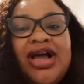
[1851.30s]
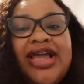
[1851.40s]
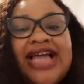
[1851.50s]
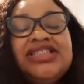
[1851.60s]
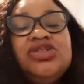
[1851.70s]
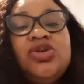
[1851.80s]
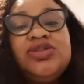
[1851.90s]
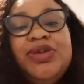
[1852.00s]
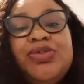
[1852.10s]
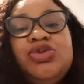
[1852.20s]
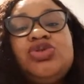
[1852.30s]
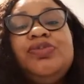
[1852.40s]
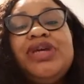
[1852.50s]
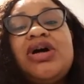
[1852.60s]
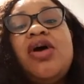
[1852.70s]
getting those people to
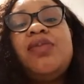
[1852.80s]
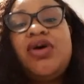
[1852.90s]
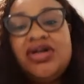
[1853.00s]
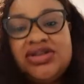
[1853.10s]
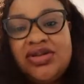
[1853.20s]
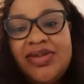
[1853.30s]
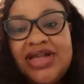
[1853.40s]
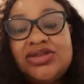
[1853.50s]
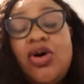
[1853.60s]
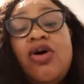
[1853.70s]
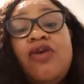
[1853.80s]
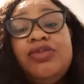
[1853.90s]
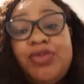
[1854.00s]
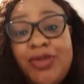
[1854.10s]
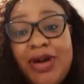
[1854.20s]
become customers, of
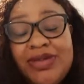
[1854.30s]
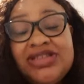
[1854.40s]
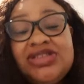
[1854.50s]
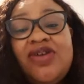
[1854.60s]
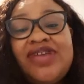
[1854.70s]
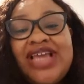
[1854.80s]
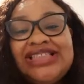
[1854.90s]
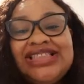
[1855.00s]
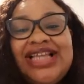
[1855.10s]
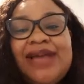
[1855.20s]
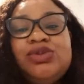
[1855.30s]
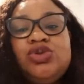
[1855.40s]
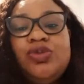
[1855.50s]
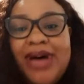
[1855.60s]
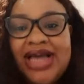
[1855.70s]
the probability of getting them
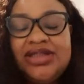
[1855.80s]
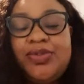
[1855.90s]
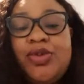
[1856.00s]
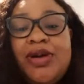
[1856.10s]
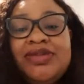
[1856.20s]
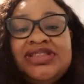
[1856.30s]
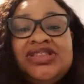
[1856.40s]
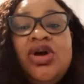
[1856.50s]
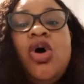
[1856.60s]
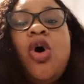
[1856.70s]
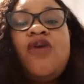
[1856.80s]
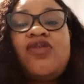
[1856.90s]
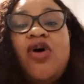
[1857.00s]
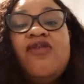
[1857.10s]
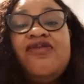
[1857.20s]
to buy, the probability of
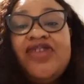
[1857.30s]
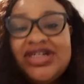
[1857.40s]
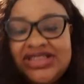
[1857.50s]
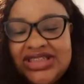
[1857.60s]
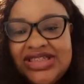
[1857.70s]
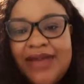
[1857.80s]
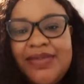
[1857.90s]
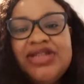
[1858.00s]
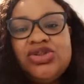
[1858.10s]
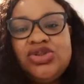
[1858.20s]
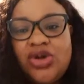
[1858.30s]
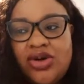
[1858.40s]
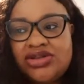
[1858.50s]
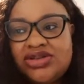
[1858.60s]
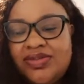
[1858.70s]
converting them into your
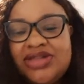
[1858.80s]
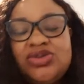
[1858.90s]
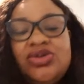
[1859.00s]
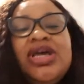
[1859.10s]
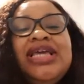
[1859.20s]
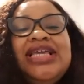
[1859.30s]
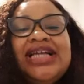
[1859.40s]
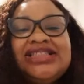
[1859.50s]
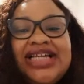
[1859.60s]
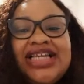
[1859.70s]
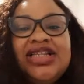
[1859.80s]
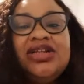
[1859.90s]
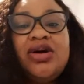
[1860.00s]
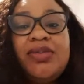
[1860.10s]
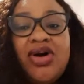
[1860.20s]
customers. So you're checking the
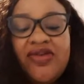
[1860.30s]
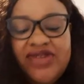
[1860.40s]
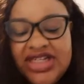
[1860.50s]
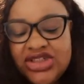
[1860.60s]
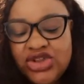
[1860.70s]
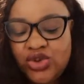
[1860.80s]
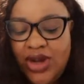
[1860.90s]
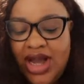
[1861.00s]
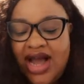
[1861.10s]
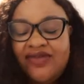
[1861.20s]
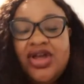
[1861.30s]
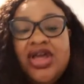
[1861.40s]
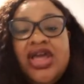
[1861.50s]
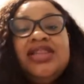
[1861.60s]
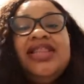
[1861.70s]
number of leads you have.
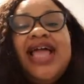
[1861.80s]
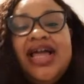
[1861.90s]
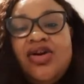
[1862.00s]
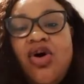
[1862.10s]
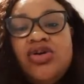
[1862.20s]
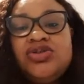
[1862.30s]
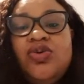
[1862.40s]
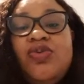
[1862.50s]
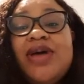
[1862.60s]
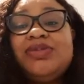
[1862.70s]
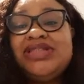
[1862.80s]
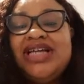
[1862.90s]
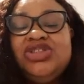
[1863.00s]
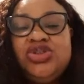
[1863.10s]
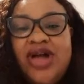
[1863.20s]
Then also
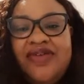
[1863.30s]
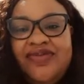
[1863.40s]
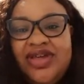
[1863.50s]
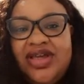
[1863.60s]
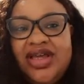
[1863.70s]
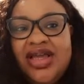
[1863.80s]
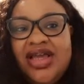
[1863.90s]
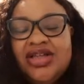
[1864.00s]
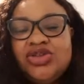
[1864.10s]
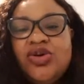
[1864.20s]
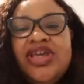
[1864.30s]
website traffic. So